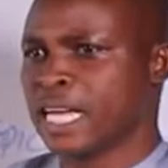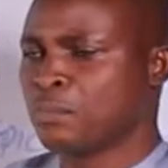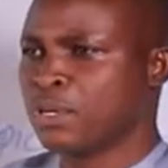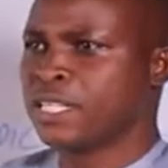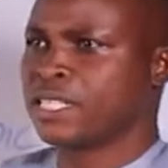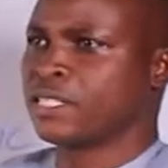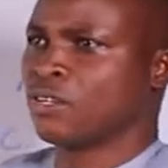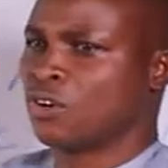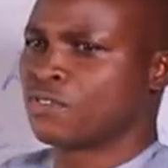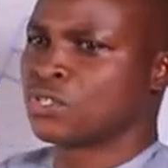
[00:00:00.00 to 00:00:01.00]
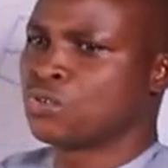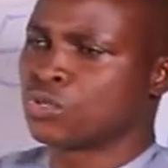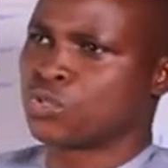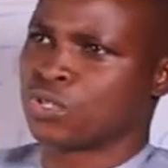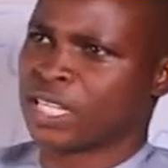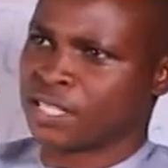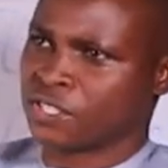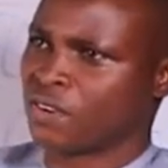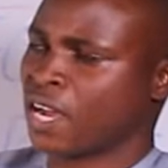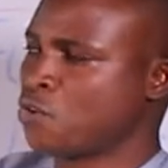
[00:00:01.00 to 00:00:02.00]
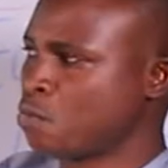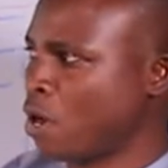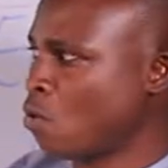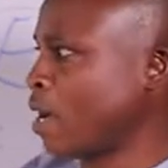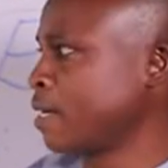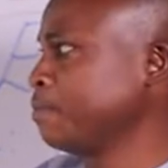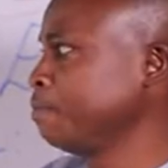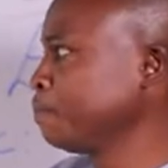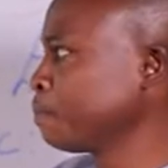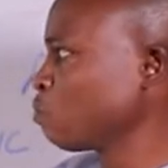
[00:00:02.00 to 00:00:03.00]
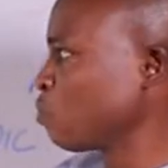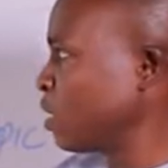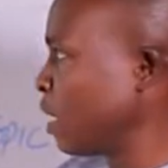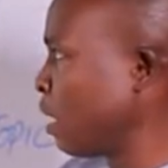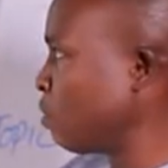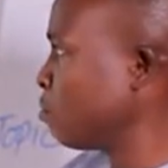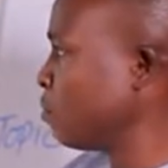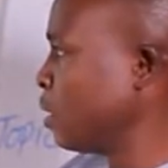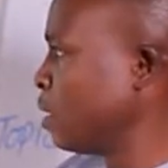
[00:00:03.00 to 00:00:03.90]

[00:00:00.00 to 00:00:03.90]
the ability of the goods to satisfy human want. Now,